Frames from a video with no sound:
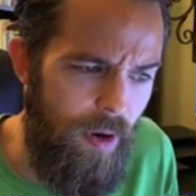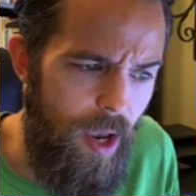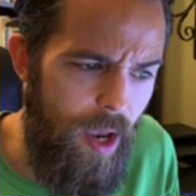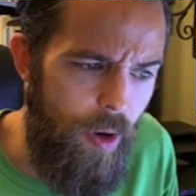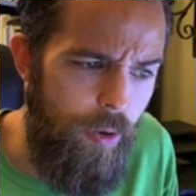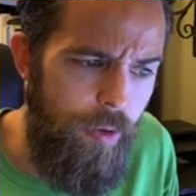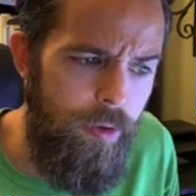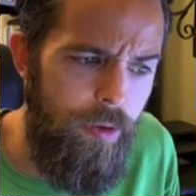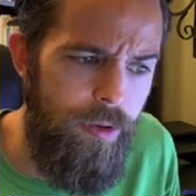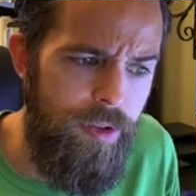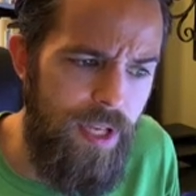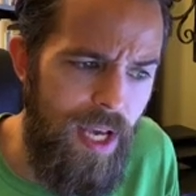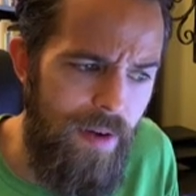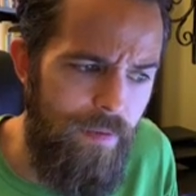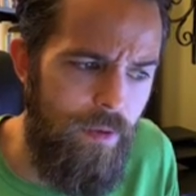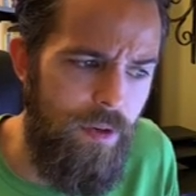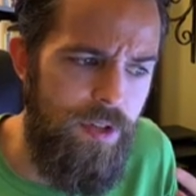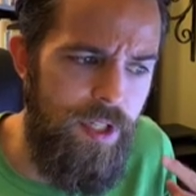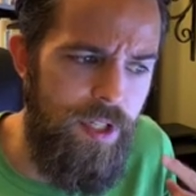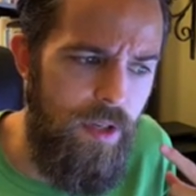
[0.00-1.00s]
elders have
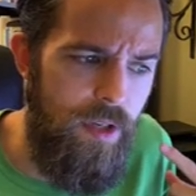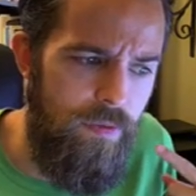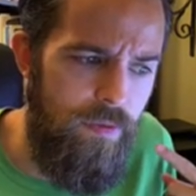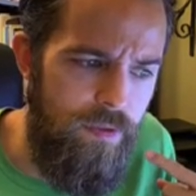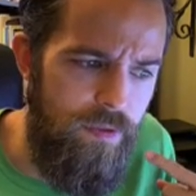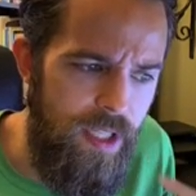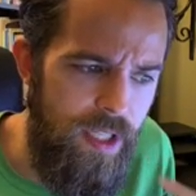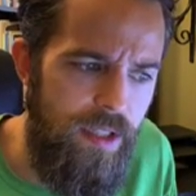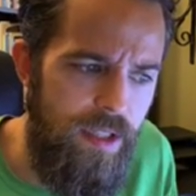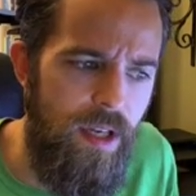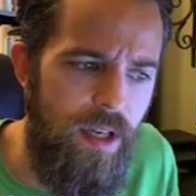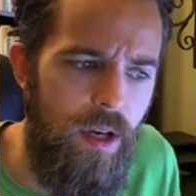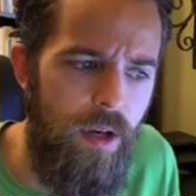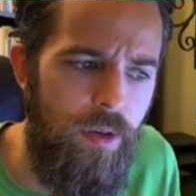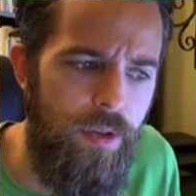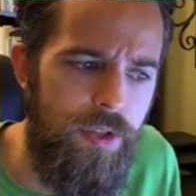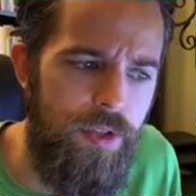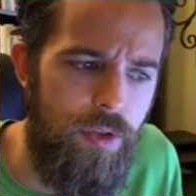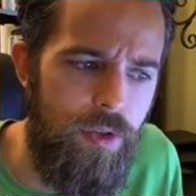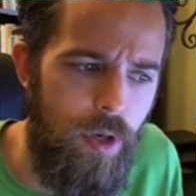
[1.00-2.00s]
received detailed
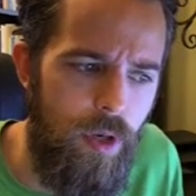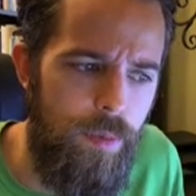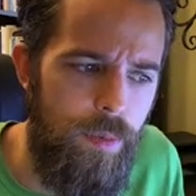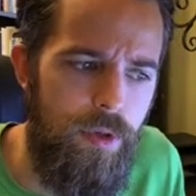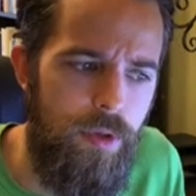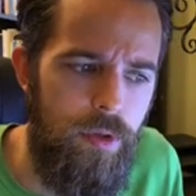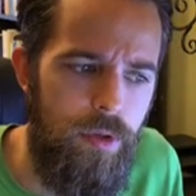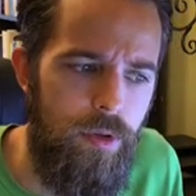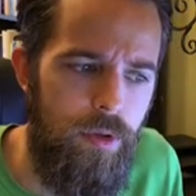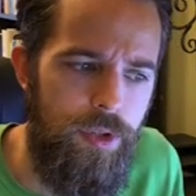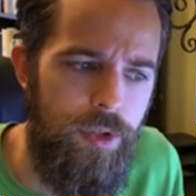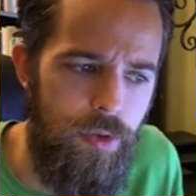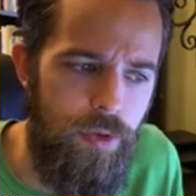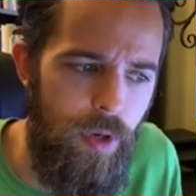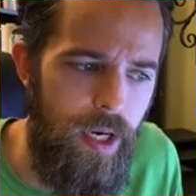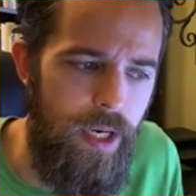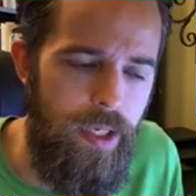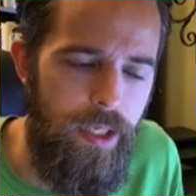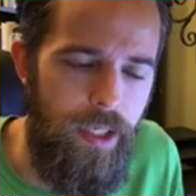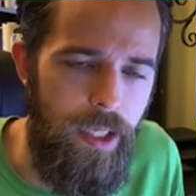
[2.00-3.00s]
scriptural
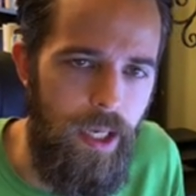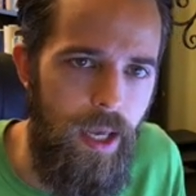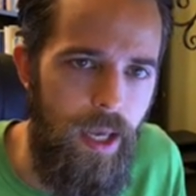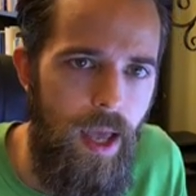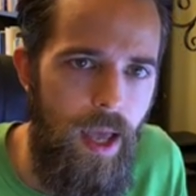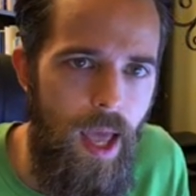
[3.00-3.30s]
training.